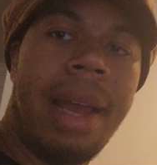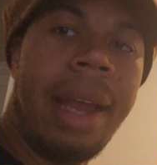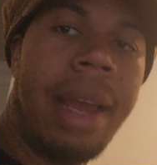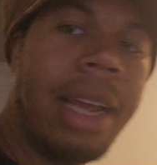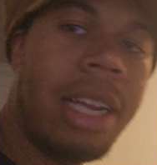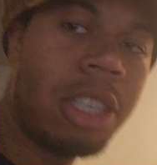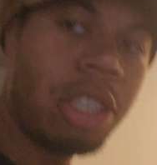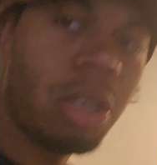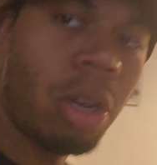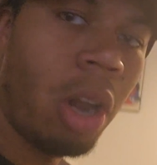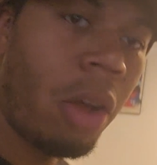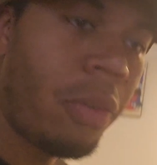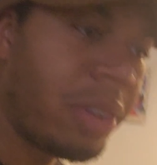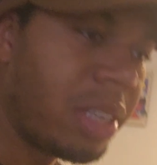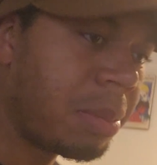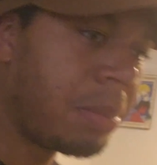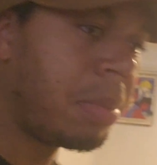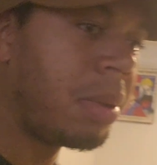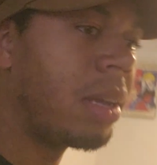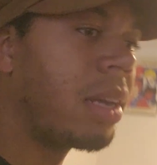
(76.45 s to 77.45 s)
He showed up
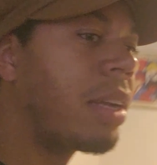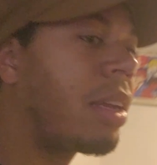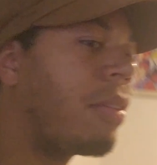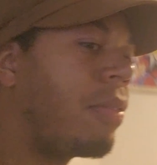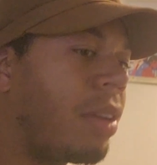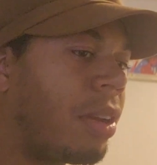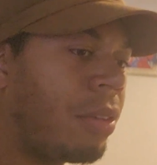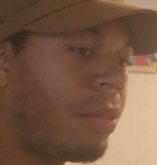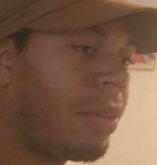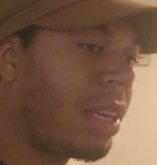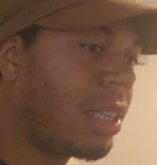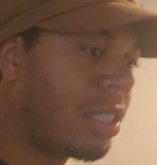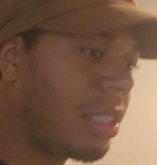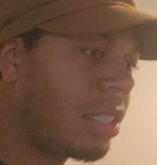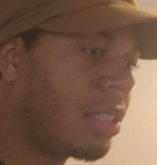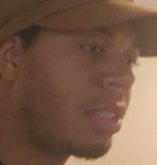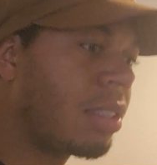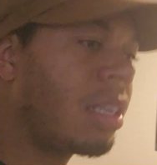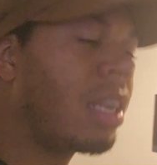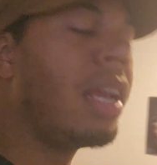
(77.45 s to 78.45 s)
his blood
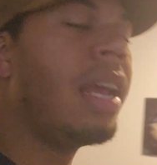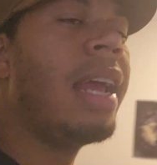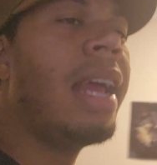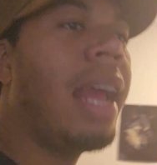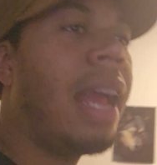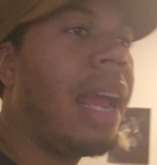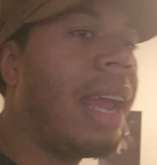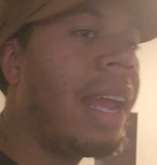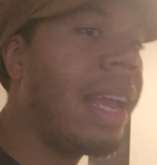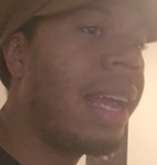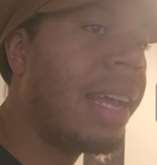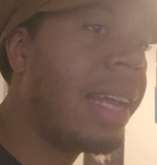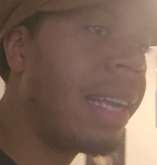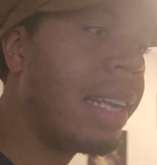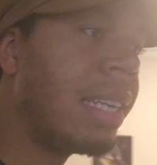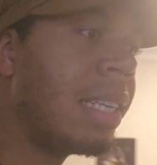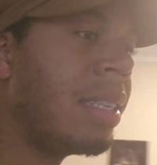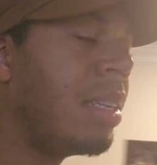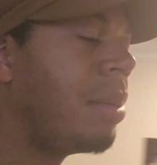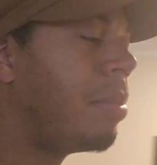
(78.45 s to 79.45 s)
configuration
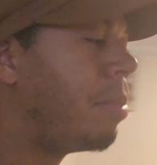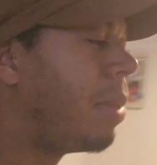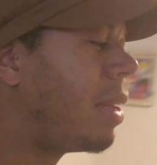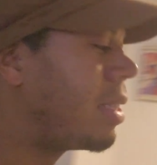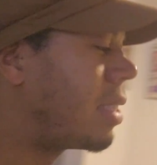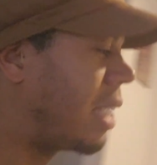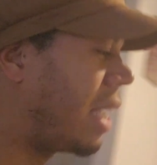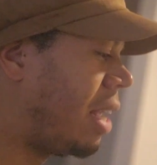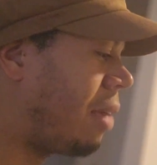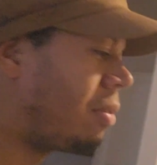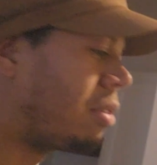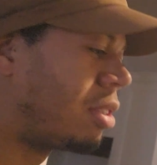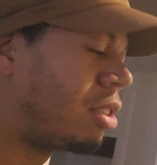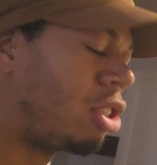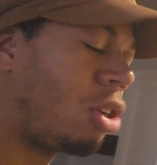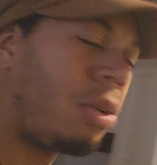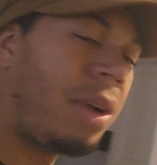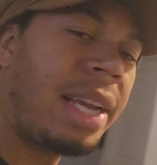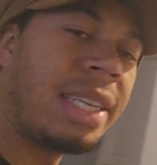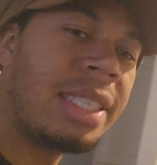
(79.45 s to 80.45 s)
and basically he was
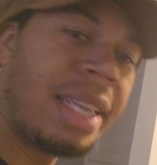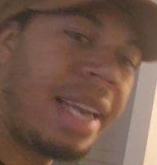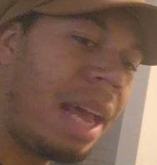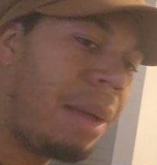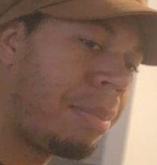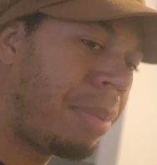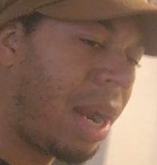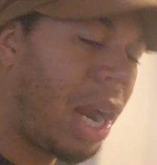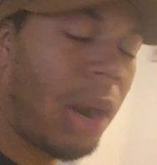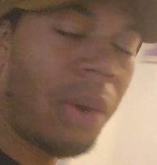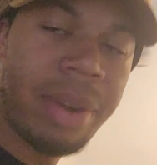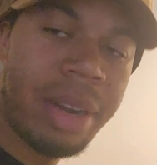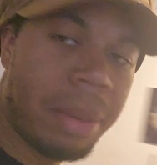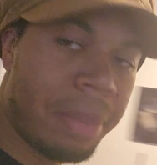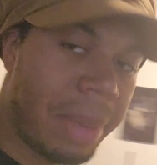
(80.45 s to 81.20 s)
showcasing that power in the